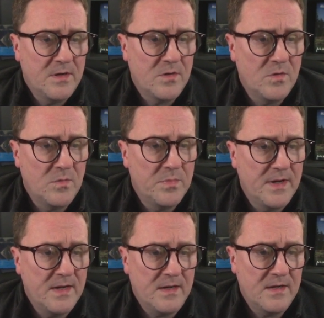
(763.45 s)
Go
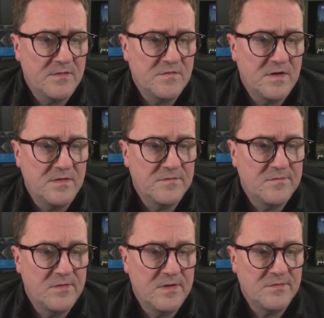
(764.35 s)
back and change
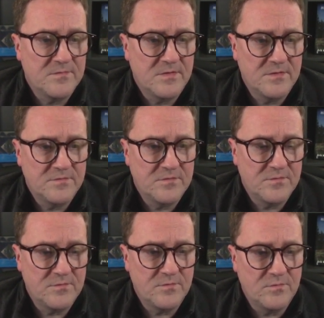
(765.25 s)
this one
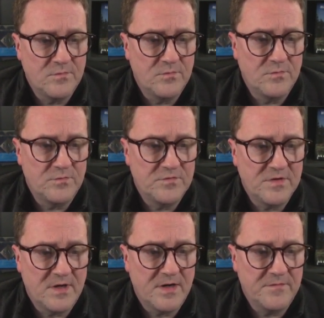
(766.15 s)
to
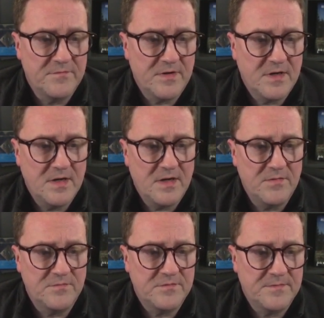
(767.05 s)
chart of
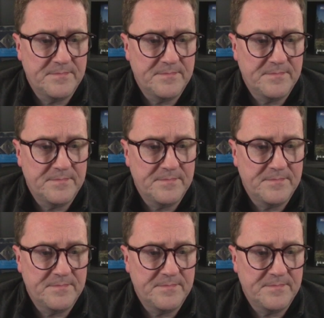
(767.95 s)
accounts.